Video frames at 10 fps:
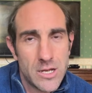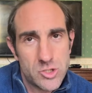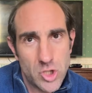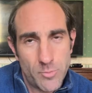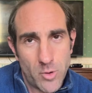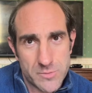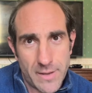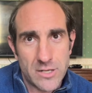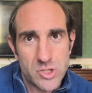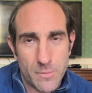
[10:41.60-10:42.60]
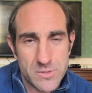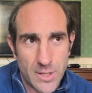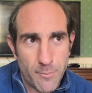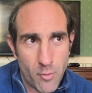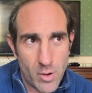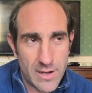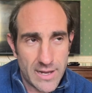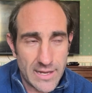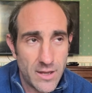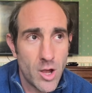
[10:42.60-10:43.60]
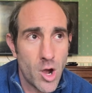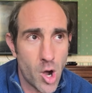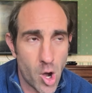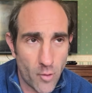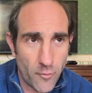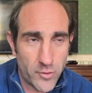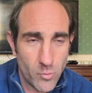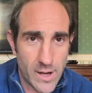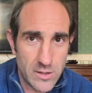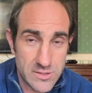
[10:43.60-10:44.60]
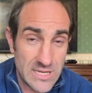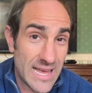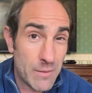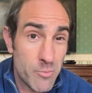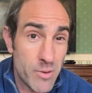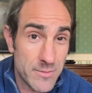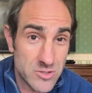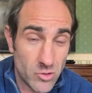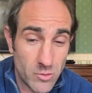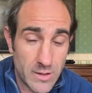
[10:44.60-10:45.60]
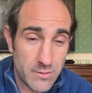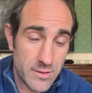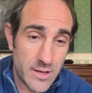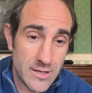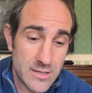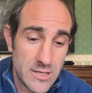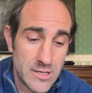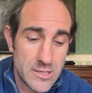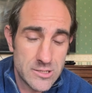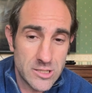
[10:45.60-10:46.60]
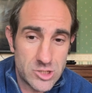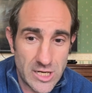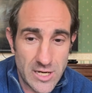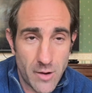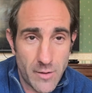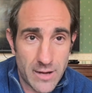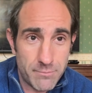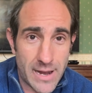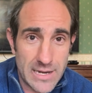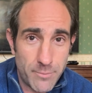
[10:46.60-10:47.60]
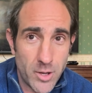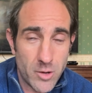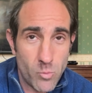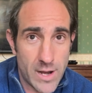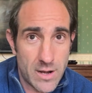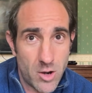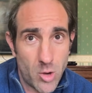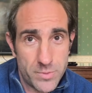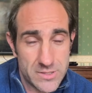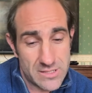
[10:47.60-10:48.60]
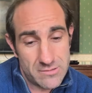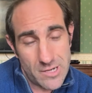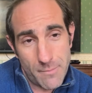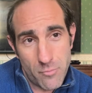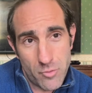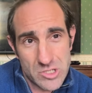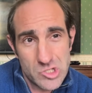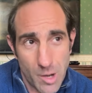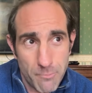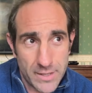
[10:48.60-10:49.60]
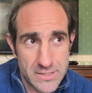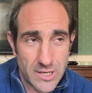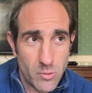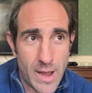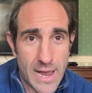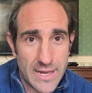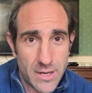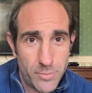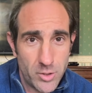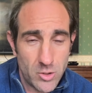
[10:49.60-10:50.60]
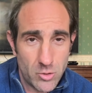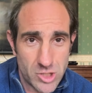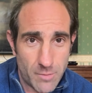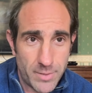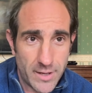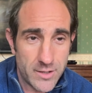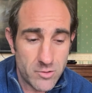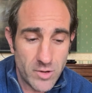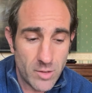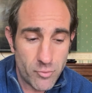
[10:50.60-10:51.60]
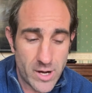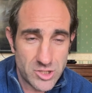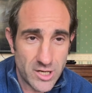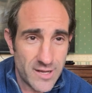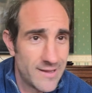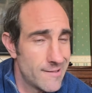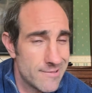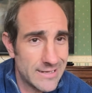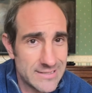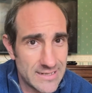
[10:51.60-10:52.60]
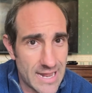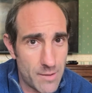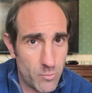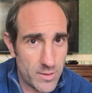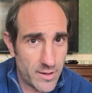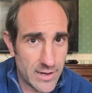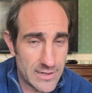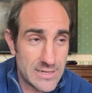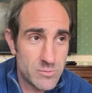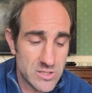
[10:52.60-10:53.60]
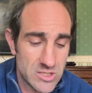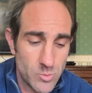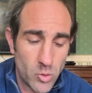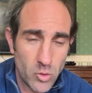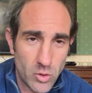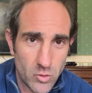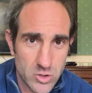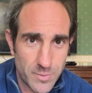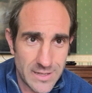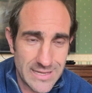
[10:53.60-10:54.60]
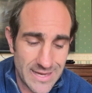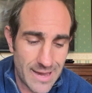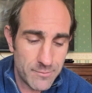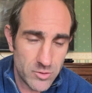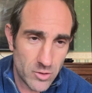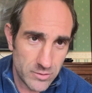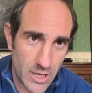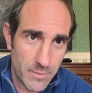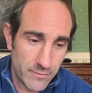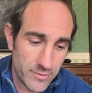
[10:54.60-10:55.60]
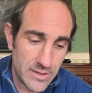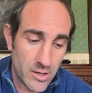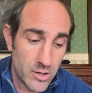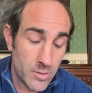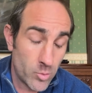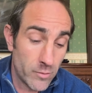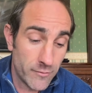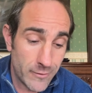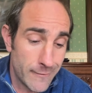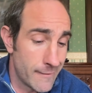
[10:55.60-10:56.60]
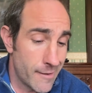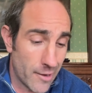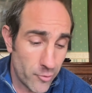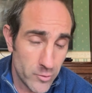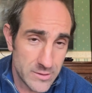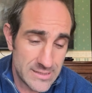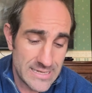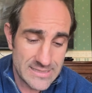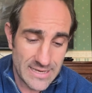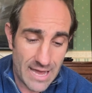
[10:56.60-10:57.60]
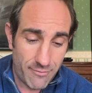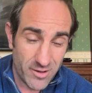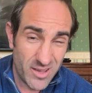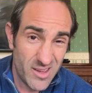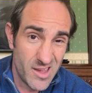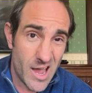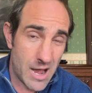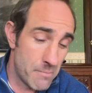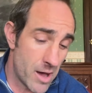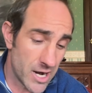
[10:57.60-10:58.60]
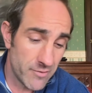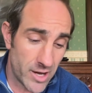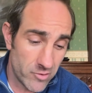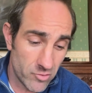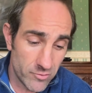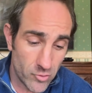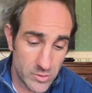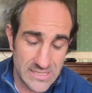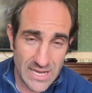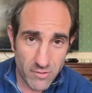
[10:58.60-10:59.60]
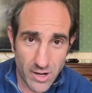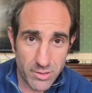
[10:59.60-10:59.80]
Jukebox Man jumped so brilliantly. Often when you see that, and we perhaps saw it with Sir Gino and Ballyburn, when an opposite number is jumping so well, it can put your jumping under real pressure. That didn't happen with Highland. He was a smaller horse, but he kept on coming for Nico de Boinville. I thought it was a decent effort. A mark of 147, I